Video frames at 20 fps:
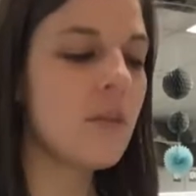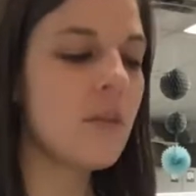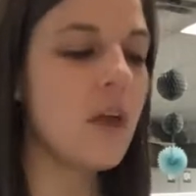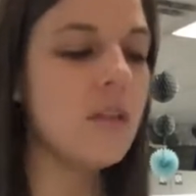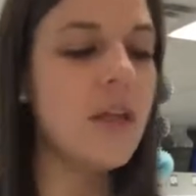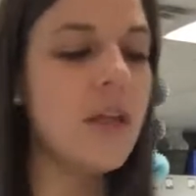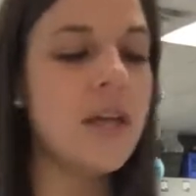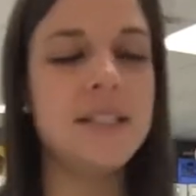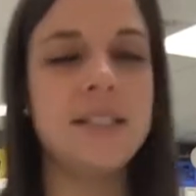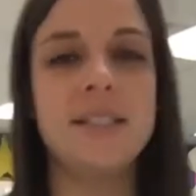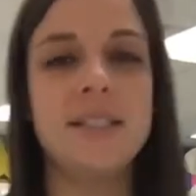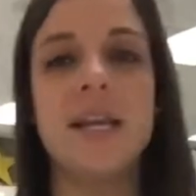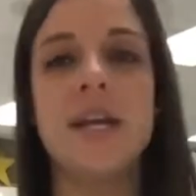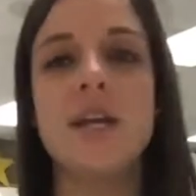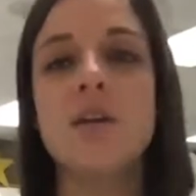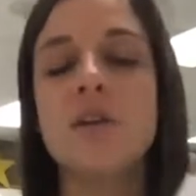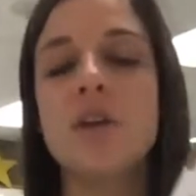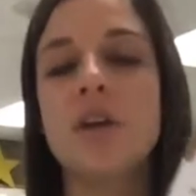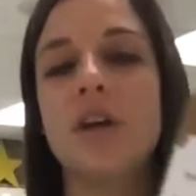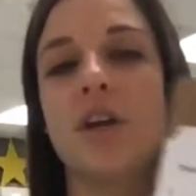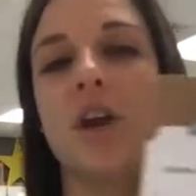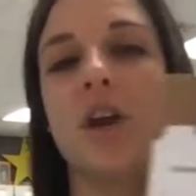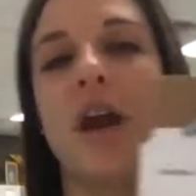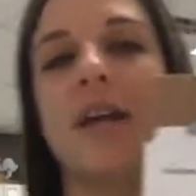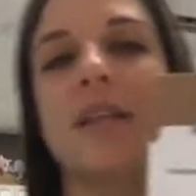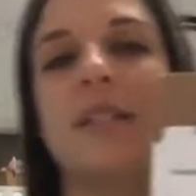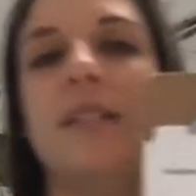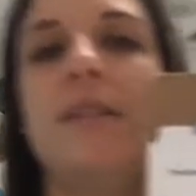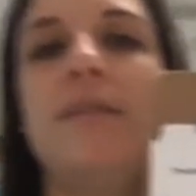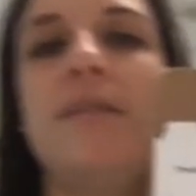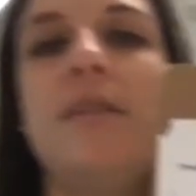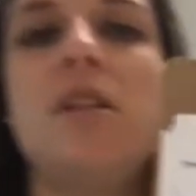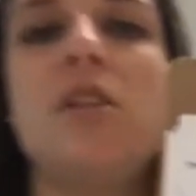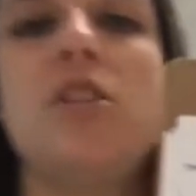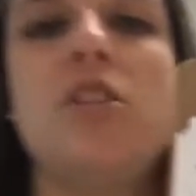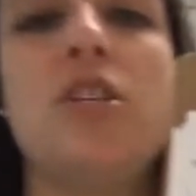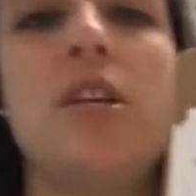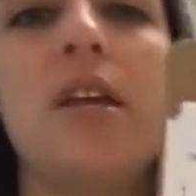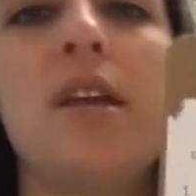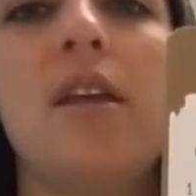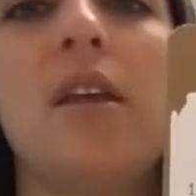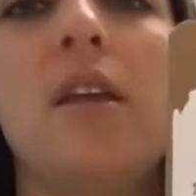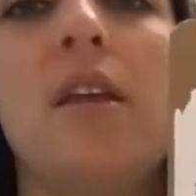let's take a look at our activity sheet.